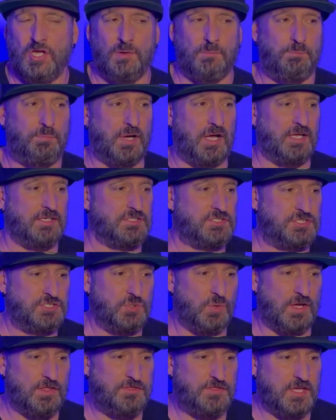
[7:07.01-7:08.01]
But do
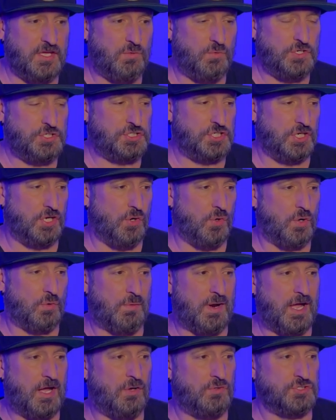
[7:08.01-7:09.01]
I think we should go
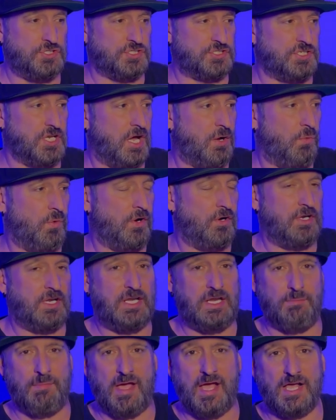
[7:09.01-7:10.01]
around just not wearing any
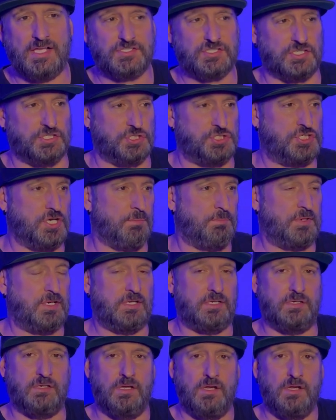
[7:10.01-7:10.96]
mask and jumping in